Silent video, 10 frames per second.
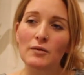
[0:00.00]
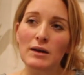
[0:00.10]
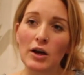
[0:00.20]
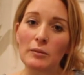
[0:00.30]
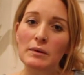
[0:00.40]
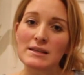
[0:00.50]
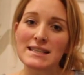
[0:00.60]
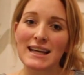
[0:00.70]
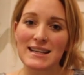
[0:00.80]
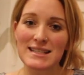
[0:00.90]
We opened
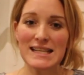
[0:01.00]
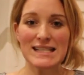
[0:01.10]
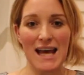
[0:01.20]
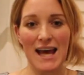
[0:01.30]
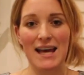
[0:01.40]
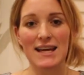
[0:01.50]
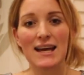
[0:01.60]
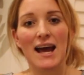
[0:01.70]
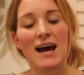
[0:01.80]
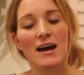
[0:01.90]
again
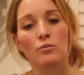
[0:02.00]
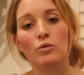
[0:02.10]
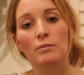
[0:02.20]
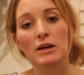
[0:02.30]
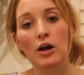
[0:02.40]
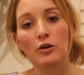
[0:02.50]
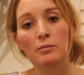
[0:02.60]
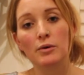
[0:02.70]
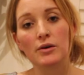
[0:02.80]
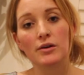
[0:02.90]
today, and we'll be
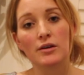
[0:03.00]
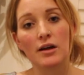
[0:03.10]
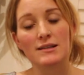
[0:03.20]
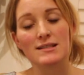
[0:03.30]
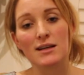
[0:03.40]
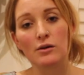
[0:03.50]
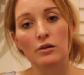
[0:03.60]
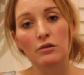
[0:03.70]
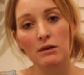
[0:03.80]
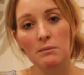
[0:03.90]
open
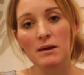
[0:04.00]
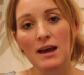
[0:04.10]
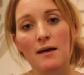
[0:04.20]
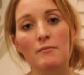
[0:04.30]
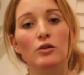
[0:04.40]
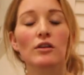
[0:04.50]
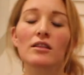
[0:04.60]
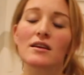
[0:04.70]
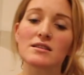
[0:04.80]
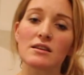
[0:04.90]
until 3 PM on the
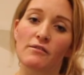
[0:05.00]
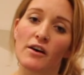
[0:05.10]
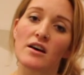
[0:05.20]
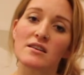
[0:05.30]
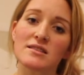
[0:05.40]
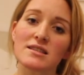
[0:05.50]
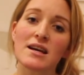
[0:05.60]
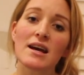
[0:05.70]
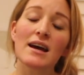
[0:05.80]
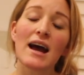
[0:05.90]
31st,
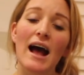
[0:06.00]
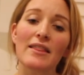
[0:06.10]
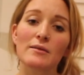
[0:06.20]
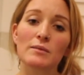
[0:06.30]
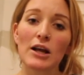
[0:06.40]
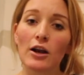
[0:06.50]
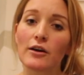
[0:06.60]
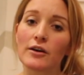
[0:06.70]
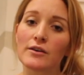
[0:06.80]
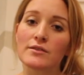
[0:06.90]
and then we
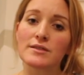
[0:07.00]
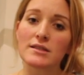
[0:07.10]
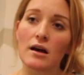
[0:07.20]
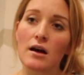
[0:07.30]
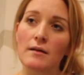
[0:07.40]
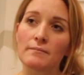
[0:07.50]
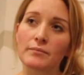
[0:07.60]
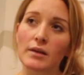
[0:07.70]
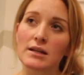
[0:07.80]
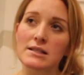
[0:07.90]
close
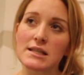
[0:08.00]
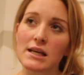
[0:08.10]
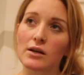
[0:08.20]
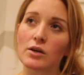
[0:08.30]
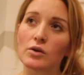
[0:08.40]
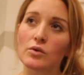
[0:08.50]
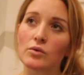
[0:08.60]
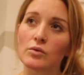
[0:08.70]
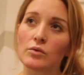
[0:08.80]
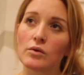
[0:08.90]

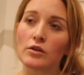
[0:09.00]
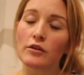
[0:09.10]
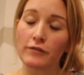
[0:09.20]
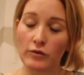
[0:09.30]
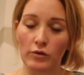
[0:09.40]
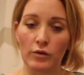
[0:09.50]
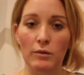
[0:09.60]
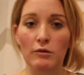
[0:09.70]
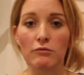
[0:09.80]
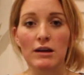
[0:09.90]
until the 4th.
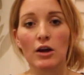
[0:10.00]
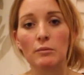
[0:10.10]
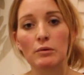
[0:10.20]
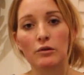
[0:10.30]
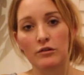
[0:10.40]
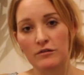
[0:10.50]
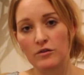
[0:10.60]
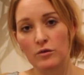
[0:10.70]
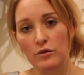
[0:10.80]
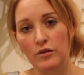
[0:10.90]
We reopen on the
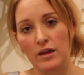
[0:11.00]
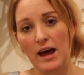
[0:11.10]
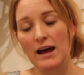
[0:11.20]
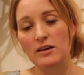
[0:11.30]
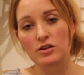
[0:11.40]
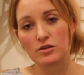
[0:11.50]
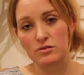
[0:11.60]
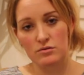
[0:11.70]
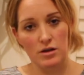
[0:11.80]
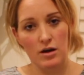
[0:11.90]
4th at
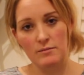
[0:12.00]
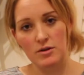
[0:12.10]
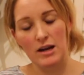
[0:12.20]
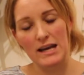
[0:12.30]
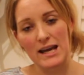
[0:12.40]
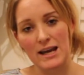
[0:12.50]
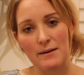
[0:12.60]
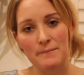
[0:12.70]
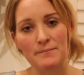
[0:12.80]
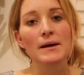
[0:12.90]
usual time, 9
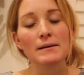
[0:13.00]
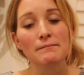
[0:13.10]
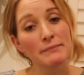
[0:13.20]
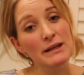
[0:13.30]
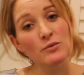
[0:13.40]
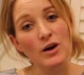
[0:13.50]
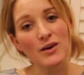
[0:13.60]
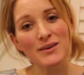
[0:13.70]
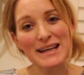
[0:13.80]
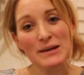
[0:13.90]
AM.
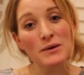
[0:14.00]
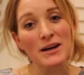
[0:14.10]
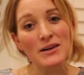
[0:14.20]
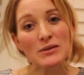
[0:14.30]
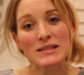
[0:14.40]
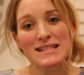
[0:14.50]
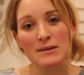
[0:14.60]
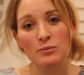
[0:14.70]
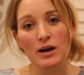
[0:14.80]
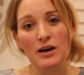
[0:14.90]
Meanwhile, eat well,
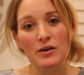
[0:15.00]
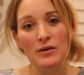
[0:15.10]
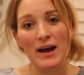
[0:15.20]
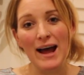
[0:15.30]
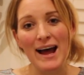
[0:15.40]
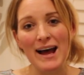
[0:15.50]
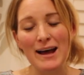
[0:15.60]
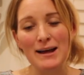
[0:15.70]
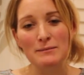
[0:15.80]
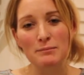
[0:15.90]
sleep well,
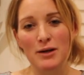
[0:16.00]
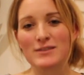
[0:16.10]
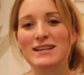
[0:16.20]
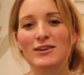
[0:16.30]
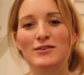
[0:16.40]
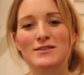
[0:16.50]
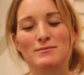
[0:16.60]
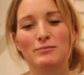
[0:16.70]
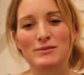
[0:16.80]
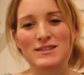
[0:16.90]
and party
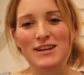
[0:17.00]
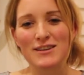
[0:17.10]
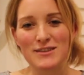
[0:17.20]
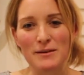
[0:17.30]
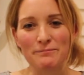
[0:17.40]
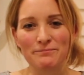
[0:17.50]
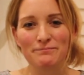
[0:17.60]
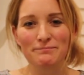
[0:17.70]
lots. We'll see you soon.